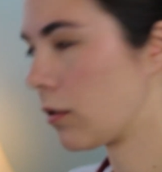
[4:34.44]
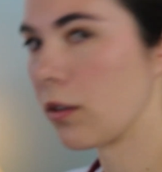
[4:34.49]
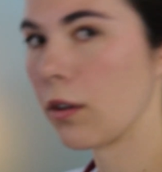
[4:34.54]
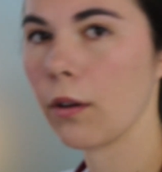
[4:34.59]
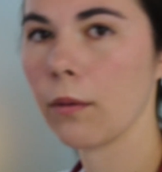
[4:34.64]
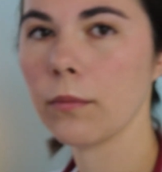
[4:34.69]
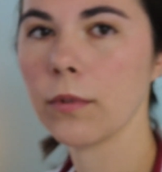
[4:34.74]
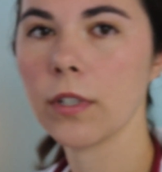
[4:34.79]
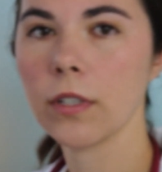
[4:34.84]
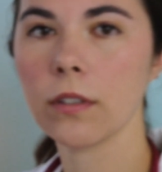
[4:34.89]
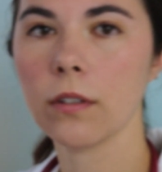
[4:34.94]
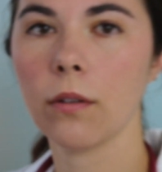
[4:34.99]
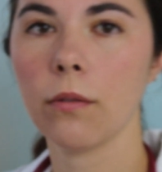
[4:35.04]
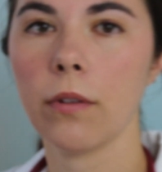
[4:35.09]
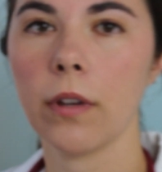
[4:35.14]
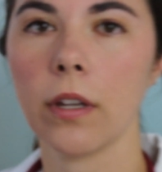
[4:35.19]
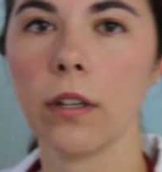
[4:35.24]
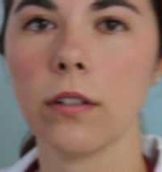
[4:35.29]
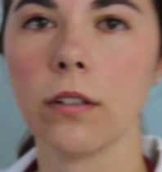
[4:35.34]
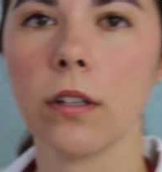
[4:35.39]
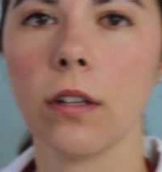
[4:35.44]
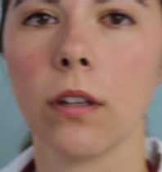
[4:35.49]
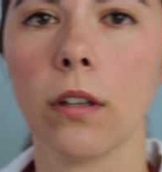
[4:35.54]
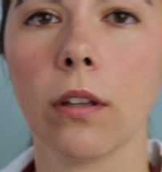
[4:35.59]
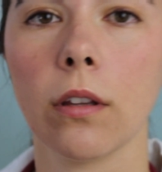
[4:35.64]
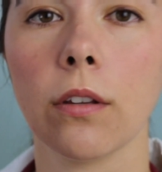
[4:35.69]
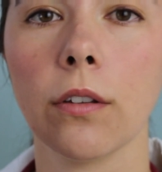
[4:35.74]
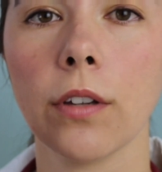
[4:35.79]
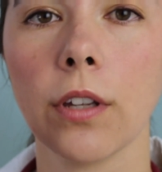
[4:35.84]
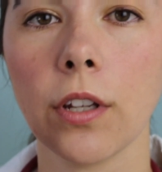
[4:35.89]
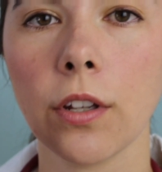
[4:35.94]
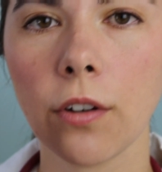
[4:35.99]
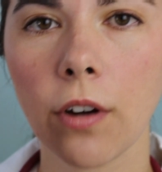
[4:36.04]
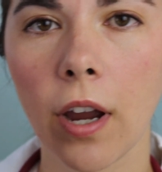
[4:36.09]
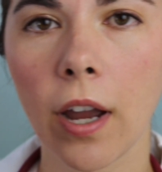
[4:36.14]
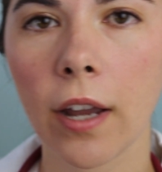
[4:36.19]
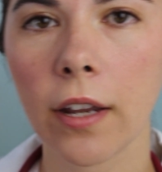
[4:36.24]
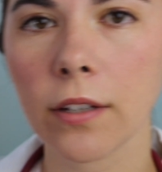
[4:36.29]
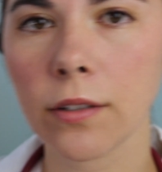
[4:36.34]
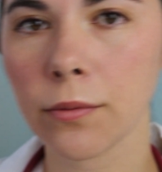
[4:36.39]
So I'm just going to look in
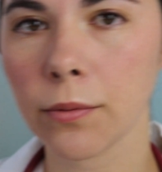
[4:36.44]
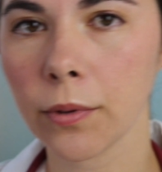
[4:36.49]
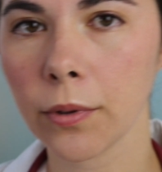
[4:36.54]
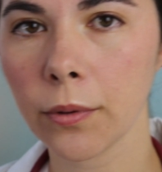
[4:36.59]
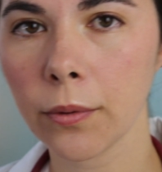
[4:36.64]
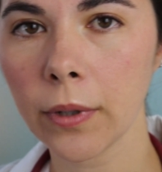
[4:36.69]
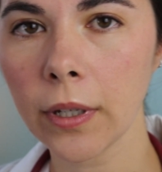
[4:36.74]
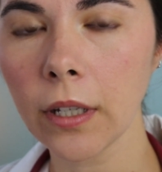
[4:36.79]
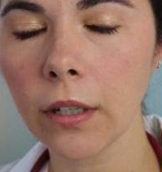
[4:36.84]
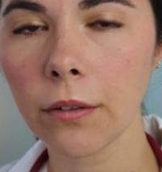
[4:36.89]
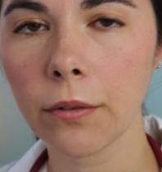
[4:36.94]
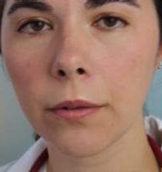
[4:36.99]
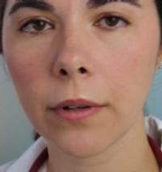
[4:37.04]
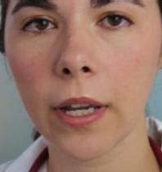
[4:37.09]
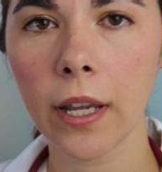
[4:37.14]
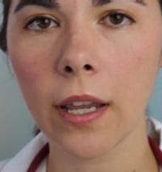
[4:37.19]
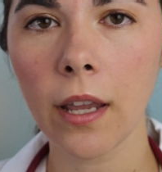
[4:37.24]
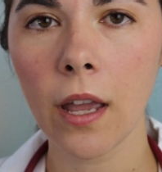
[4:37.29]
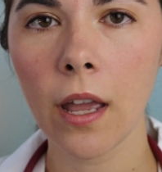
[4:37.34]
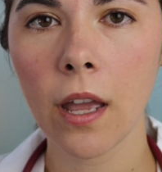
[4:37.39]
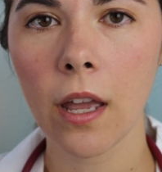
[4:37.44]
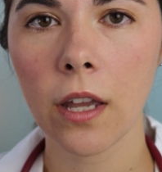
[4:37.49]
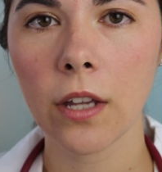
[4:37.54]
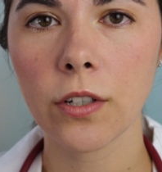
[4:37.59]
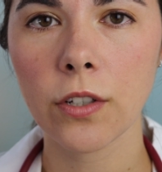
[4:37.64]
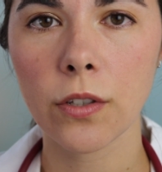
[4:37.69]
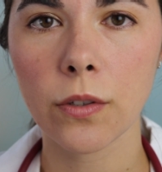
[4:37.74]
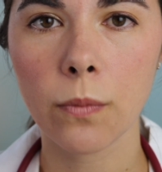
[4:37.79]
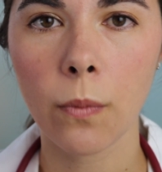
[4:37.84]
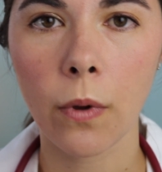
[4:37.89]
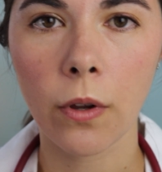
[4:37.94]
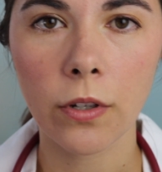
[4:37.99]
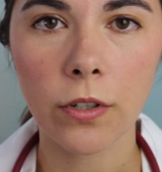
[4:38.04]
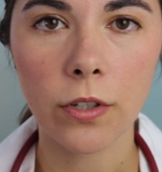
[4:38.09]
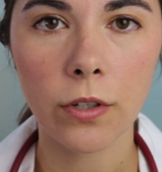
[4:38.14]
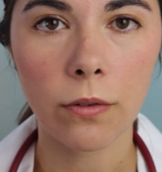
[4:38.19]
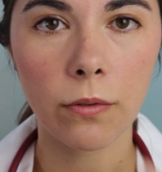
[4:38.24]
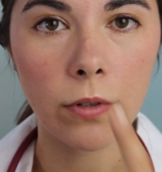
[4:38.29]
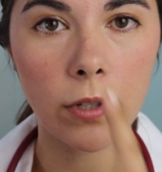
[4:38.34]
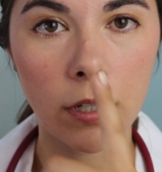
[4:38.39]
your eyes real quick, okay? Just
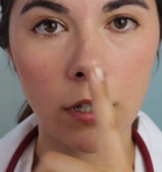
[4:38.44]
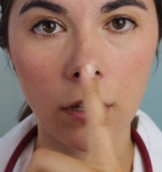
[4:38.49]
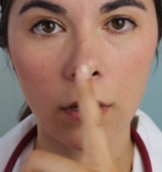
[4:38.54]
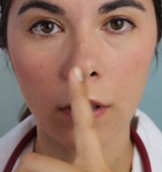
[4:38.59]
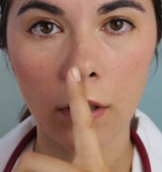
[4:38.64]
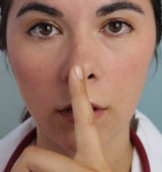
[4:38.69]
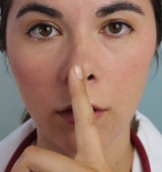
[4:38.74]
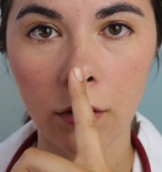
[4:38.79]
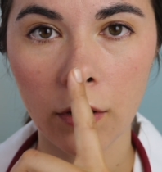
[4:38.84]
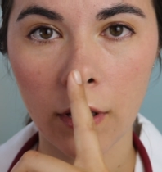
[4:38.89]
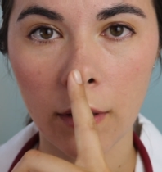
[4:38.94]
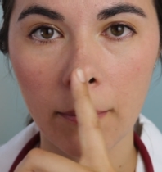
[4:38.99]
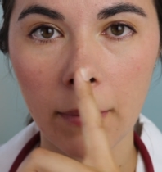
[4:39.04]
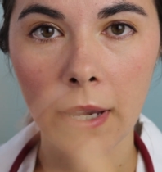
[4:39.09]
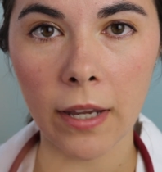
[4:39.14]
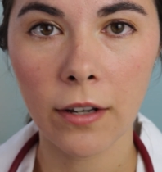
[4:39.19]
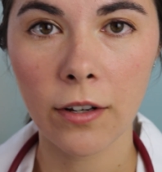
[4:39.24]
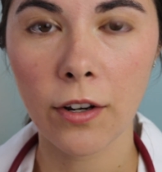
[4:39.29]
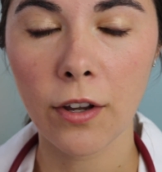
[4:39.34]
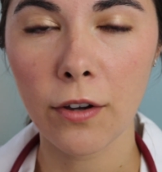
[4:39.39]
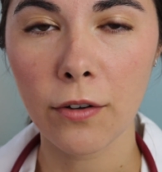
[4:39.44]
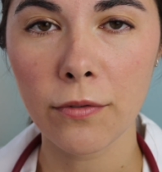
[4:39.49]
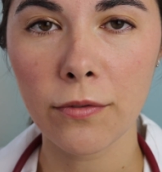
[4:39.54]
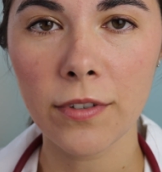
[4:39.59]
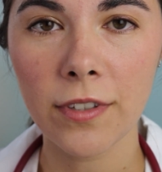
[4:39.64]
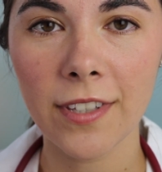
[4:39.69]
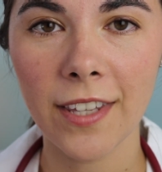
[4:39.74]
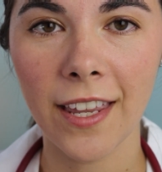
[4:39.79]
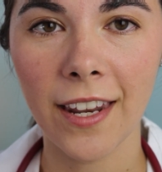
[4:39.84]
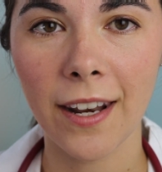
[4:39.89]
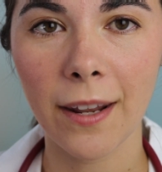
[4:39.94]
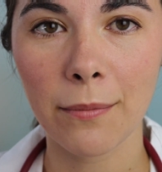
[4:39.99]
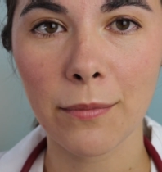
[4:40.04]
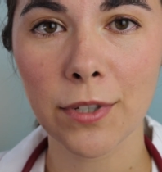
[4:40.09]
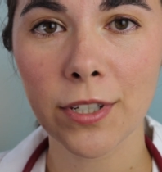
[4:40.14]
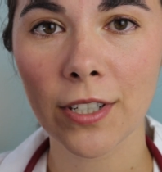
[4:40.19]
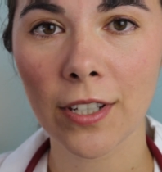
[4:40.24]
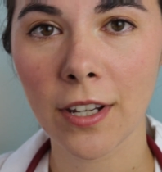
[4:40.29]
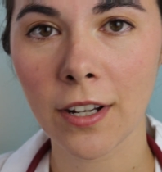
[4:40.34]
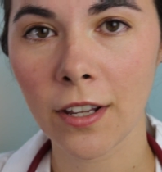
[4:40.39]
want you to look at my nose, and I'm
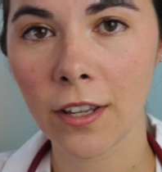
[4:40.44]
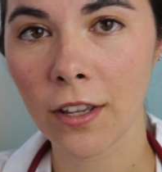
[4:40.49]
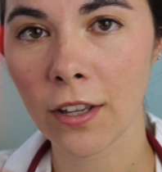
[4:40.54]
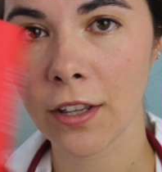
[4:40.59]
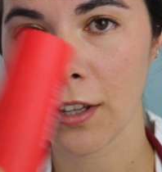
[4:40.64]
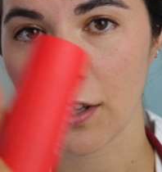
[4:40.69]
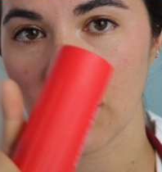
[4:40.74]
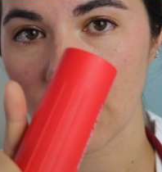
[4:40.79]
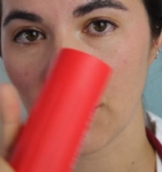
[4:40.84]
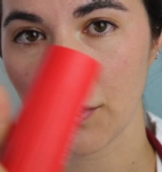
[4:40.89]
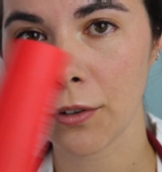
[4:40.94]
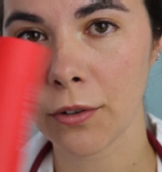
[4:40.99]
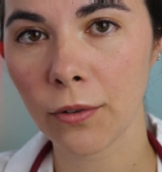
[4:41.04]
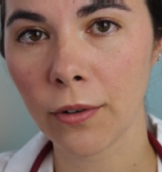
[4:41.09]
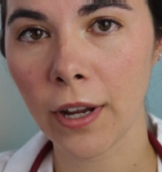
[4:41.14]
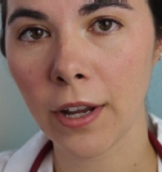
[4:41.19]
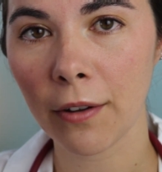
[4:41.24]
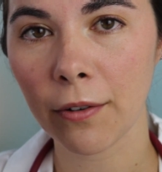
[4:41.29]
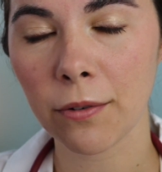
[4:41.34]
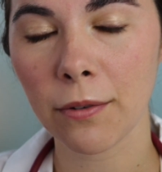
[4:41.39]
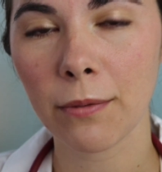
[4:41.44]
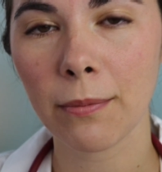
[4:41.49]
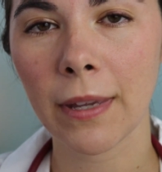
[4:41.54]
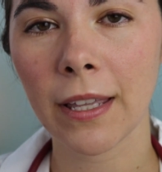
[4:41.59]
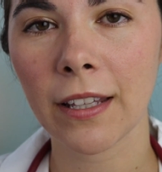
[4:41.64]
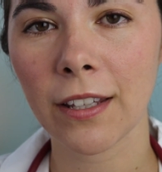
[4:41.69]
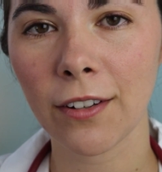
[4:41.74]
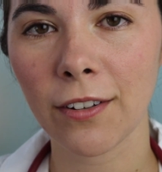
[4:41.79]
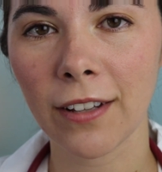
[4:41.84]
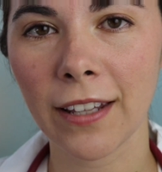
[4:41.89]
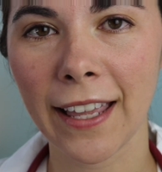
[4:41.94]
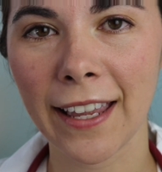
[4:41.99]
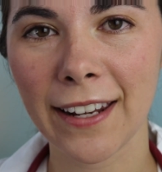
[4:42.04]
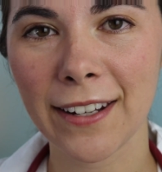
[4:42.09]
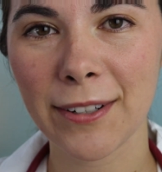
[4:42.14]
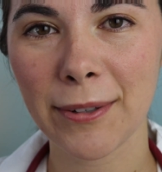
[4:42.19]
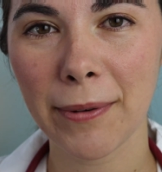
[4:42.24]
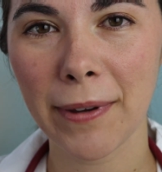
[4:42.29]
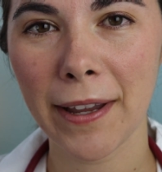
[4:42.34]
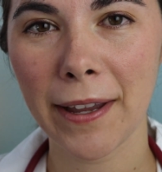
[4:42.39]
just going to look around with my little
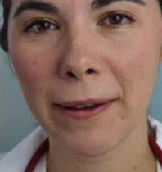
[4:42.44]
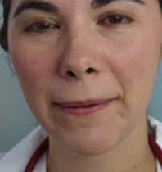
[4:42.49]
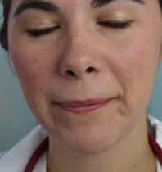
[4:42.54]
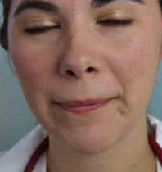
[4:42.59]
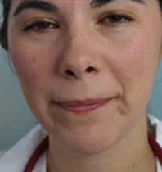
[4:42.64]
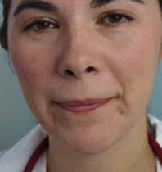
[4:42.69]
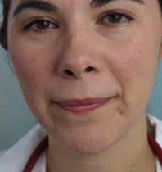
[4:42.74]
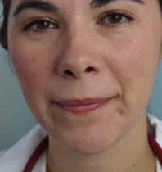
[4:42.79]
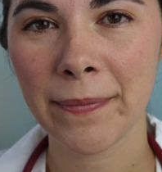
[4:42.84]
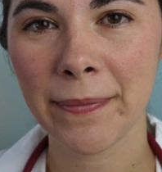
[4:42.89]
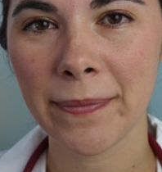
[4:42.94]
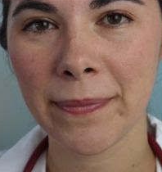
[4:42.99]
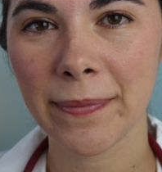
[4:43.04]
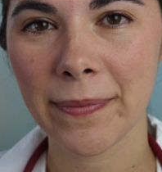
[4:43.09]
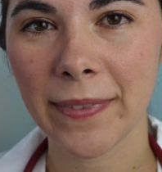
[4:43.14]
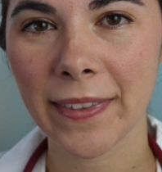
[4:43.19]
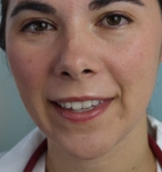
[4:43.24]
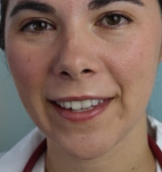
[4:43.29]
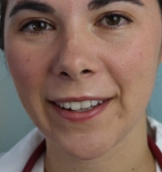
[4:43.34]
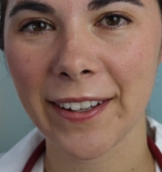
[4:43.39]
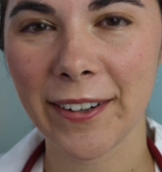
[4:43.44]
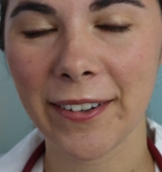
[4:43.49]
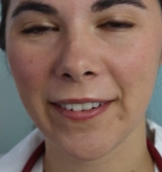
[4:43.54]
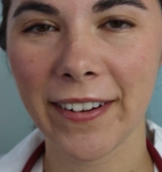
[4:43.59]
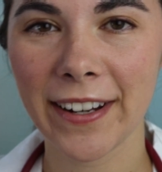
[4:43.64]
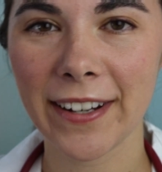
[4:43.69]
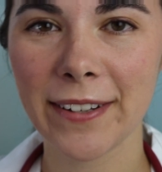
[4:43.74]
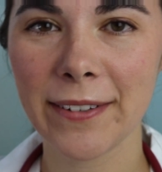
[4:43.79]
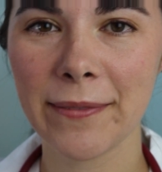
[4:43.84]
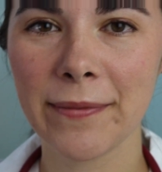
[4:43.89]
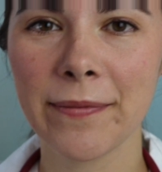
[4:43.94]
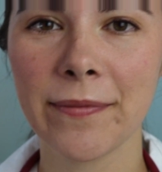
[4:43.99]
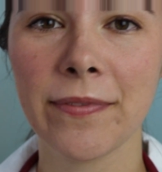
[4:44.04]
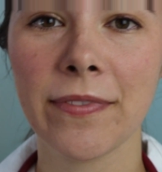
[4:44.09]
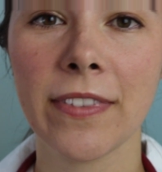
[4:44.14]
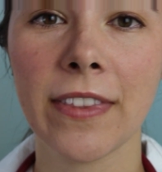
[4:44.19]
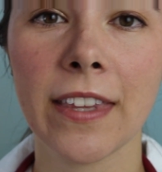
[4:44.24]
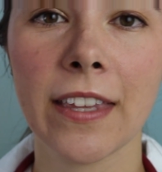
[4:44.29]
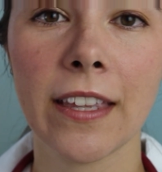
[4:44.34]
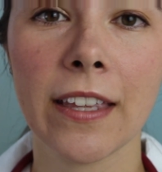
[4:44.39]
light, okay? Alright.
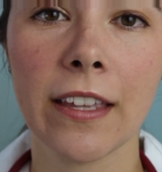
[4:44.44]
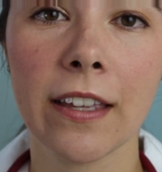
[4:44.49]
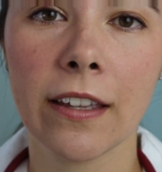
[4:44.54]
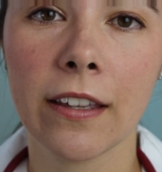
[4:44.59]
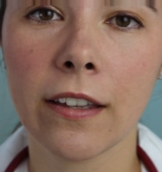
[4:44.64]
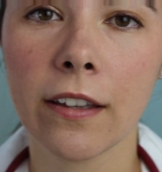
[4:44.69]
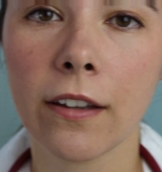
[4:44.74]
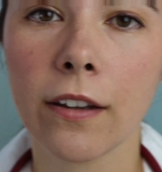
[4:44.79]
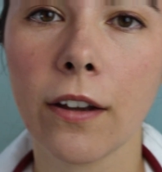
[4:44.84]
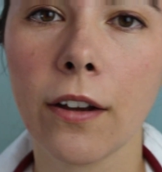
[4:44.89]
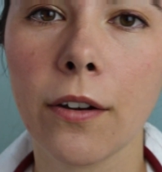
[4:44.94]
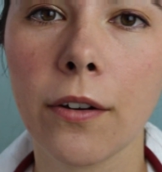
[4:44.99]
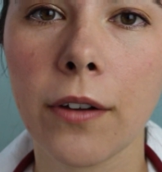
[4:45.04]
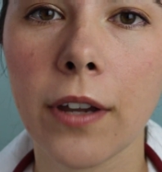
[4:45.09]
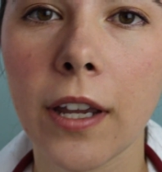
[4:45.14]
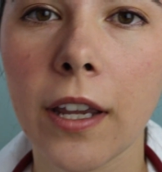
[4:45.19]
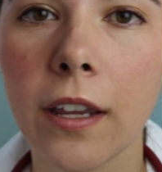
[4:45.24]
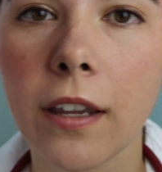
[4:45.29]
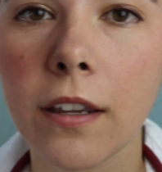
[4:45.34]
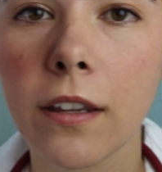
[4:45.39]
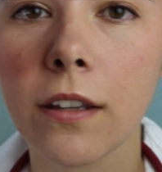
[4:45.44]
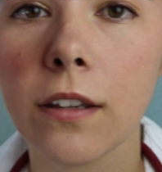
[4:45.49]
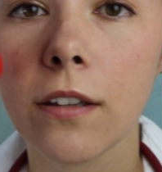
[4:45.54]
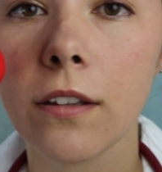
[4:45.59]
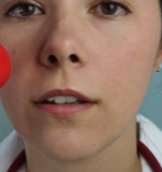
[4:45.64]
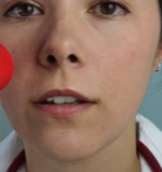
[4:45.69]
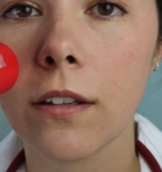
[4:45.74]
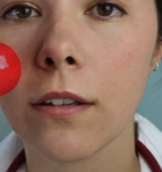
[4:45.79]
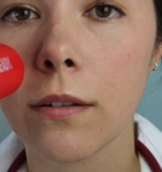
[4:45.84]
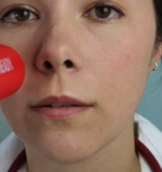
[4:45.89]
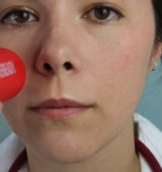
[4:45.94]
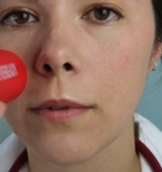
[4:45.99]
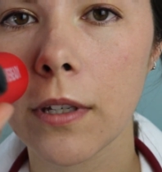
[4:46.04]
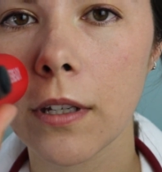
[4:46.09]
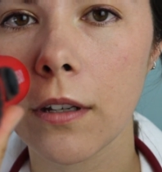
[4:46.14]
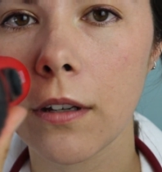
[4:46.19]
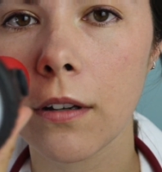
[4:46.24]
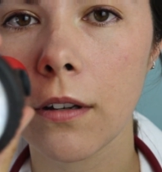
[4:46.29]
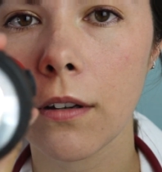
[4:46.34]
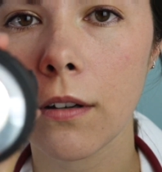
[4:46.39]
Okay. There
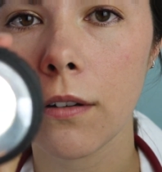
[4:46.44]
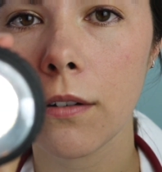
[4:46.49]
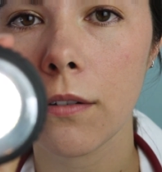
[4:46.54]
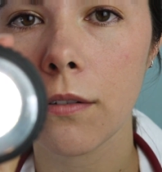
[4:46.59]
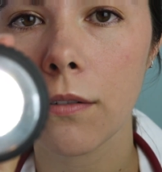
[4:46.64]
we go.